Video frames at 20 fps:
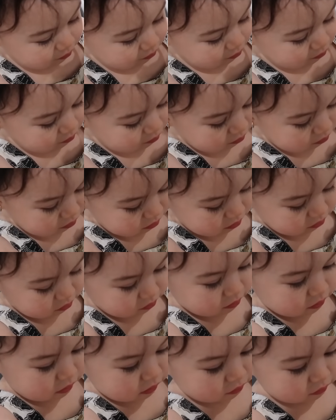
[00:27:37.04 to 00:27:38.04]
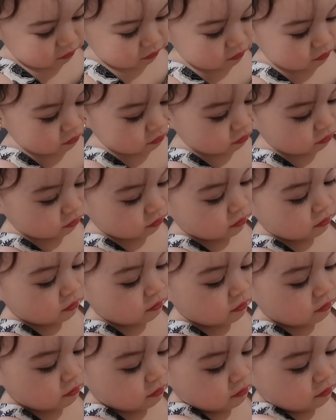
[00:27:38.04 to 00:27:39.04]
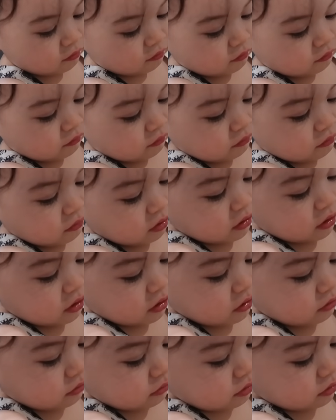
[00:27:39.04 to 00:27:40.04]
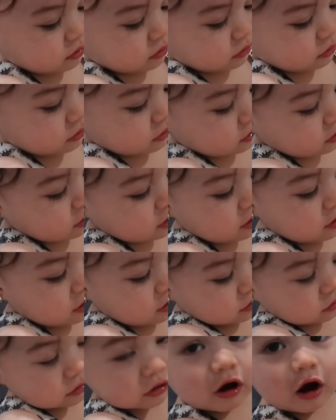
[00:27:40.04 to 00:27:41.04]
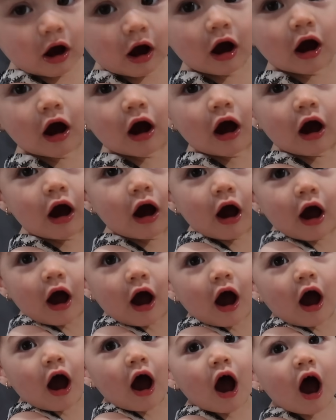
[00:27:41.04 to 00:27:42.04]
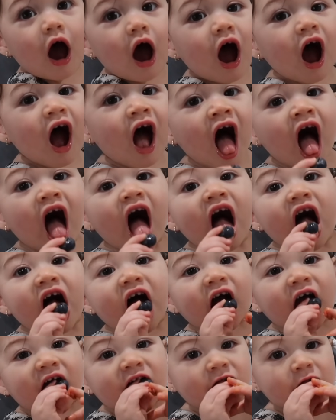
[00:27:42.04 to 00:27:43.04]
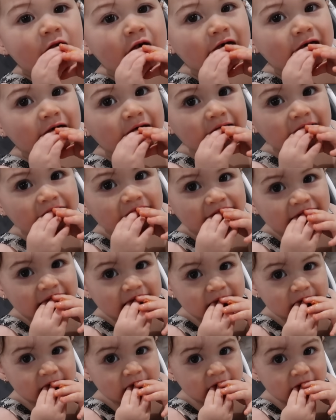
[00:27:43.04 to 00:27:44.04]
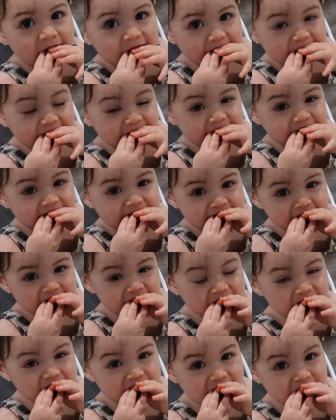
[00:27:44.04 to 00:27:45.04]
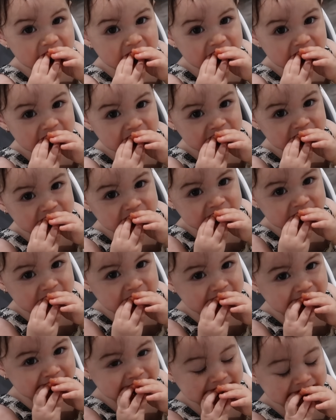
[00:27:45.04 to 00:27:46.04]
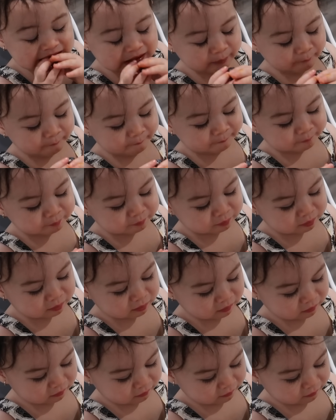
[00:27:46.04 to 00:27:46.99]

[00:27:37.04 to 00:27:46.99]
yummy. So, we got Filipino sauce on the spirals. And she goes for the blueberries. She should take off your clothes so she doesn't get it on her